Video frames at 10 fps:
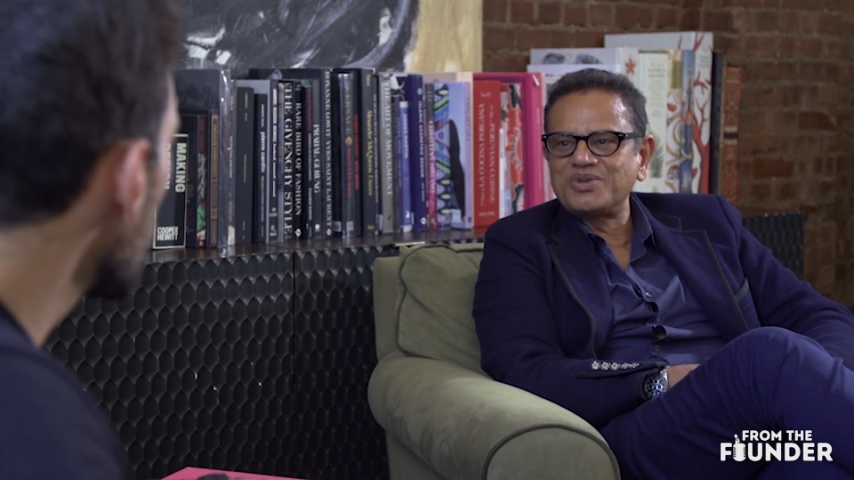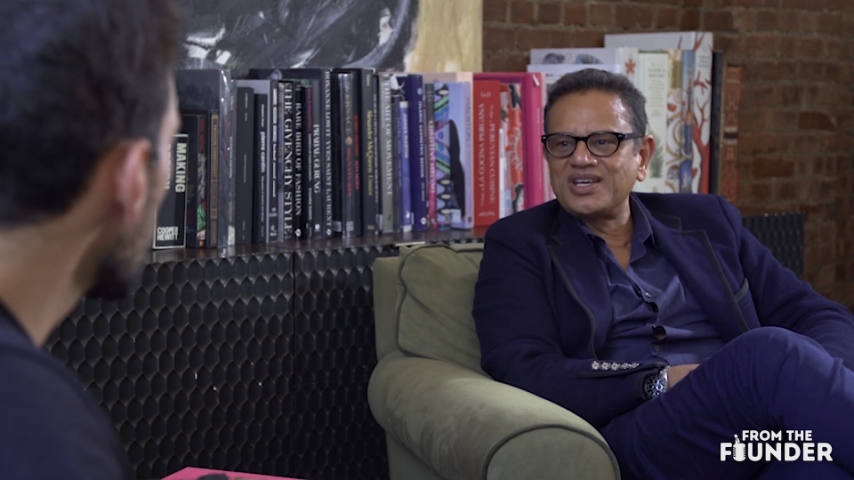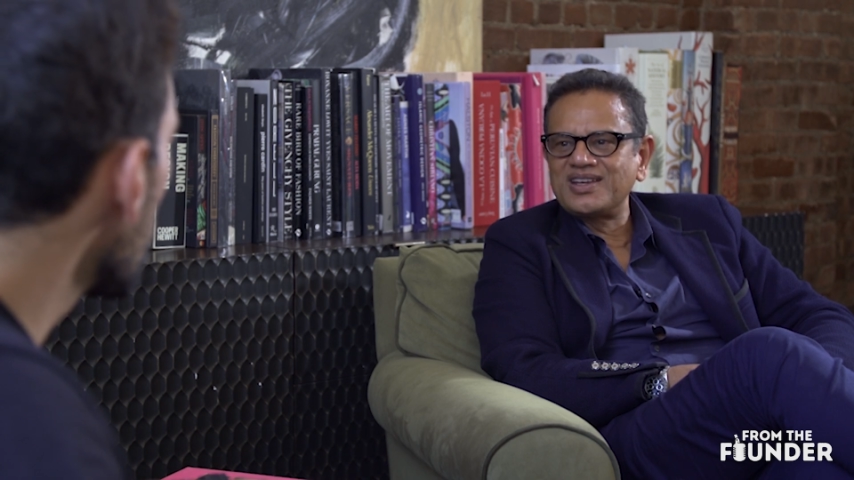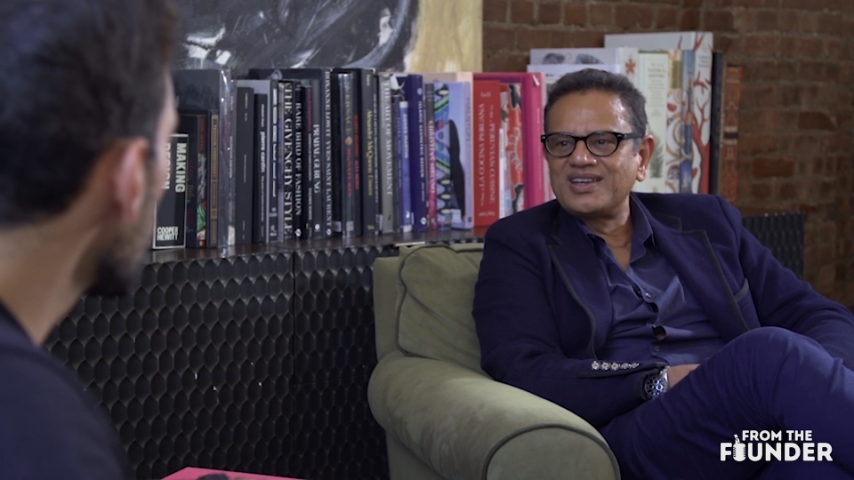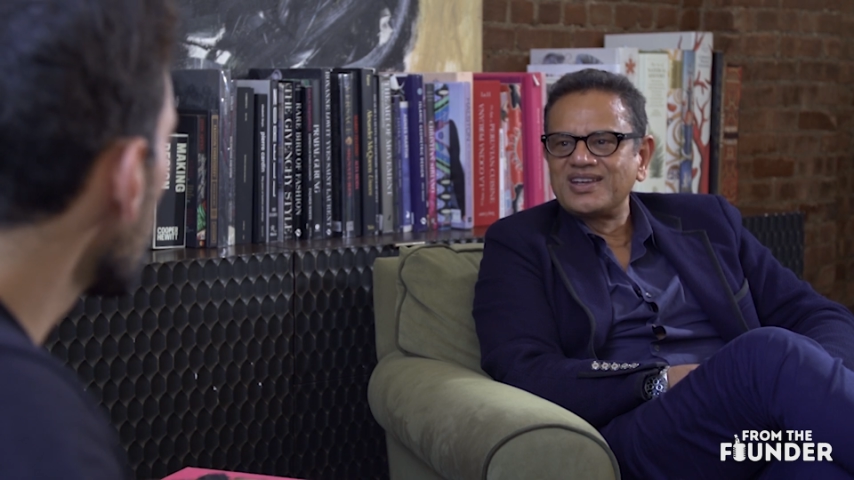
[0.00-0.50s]

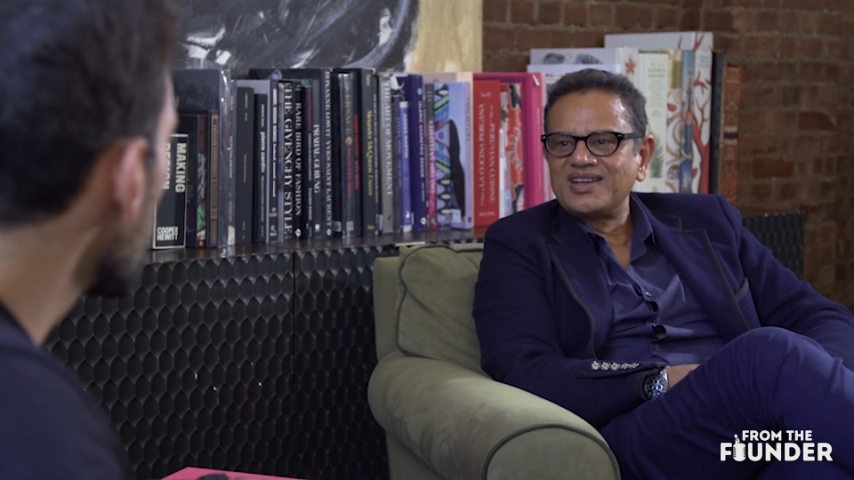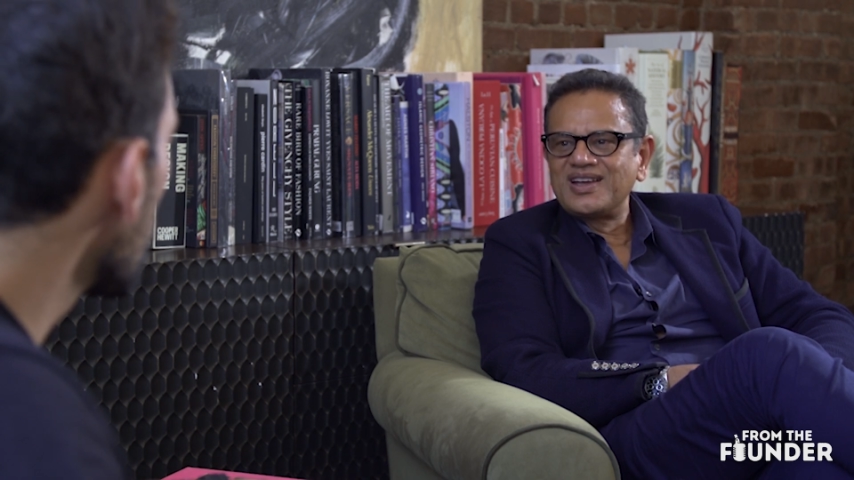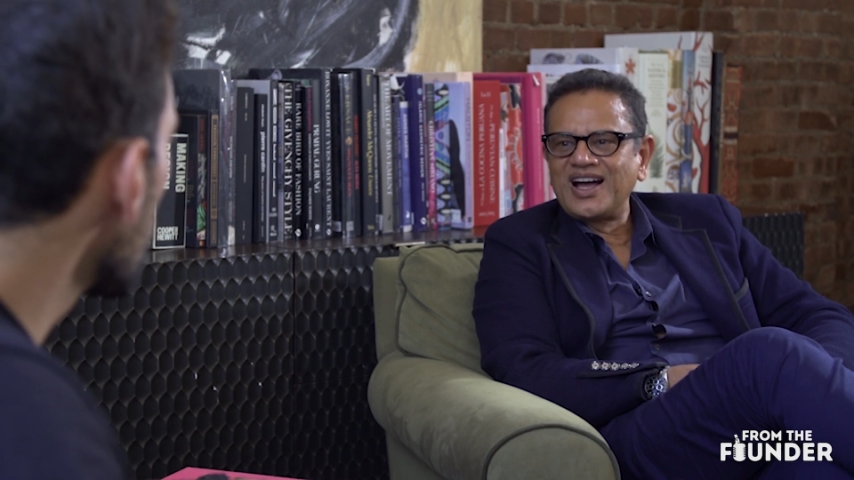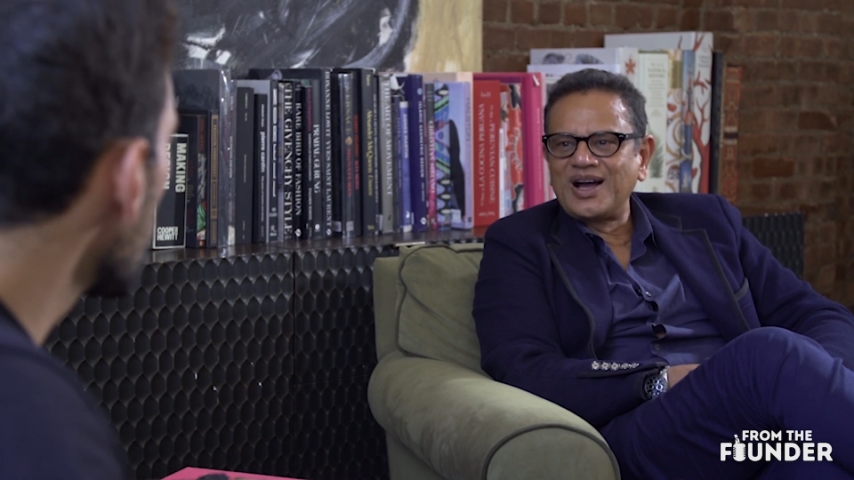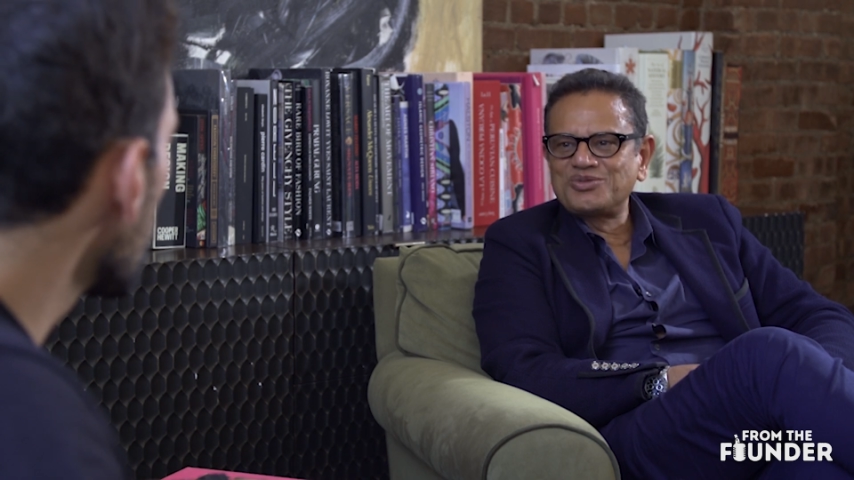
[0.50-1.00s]
me
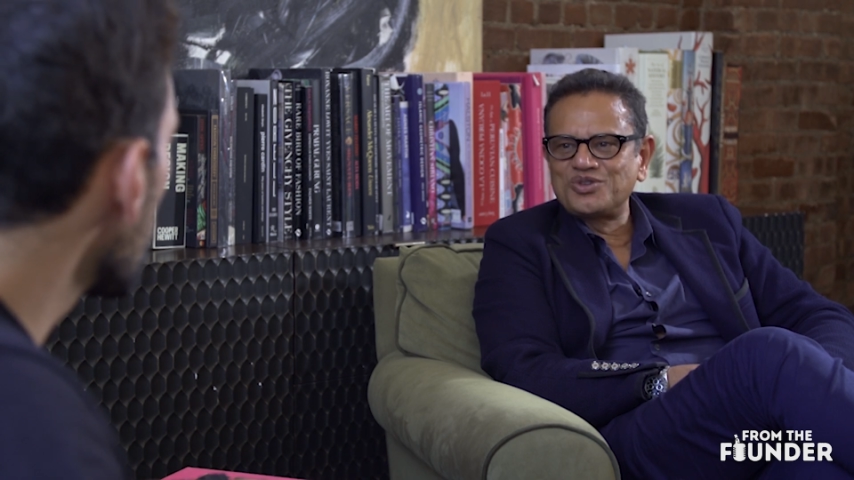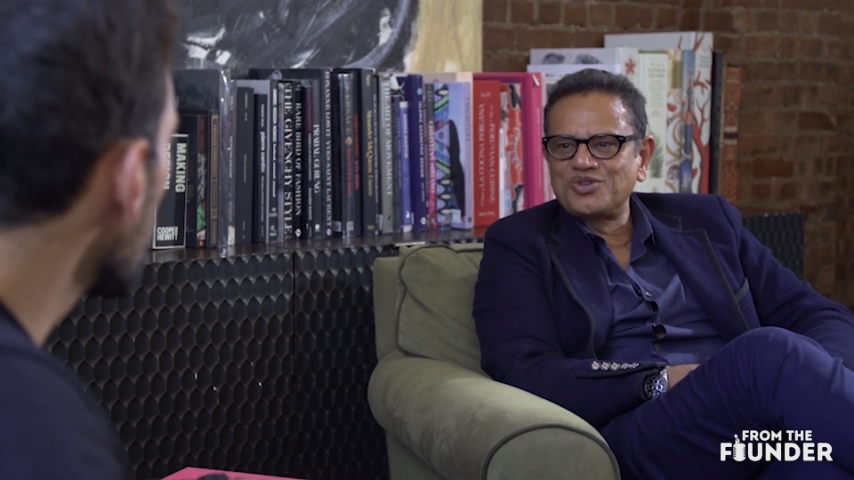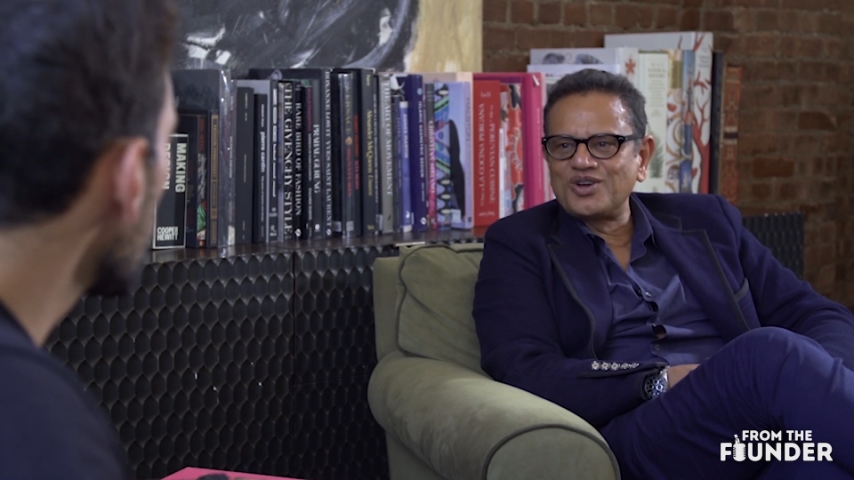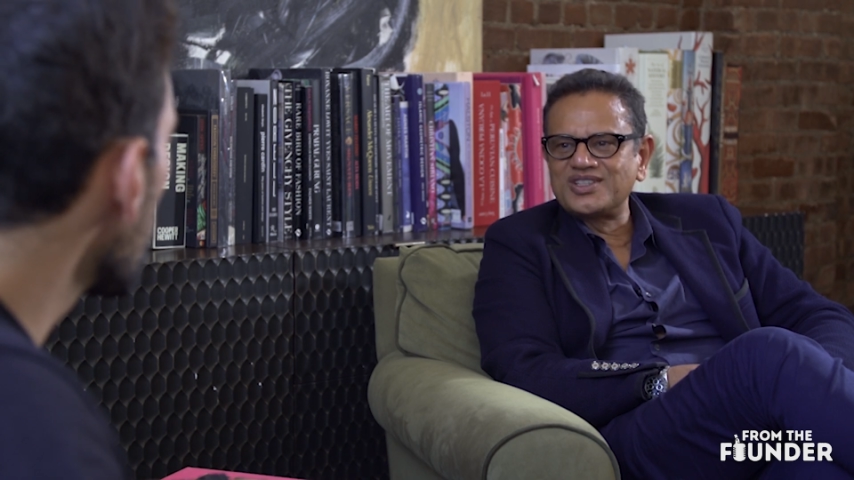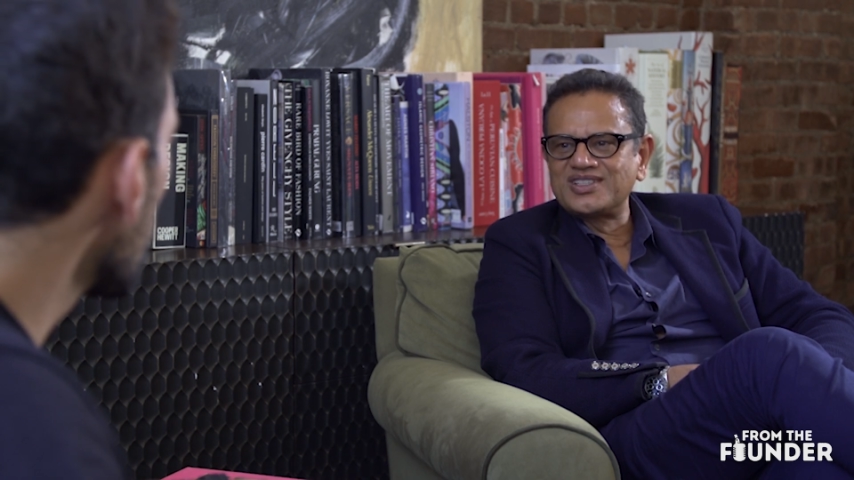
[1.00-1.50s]
how to draw the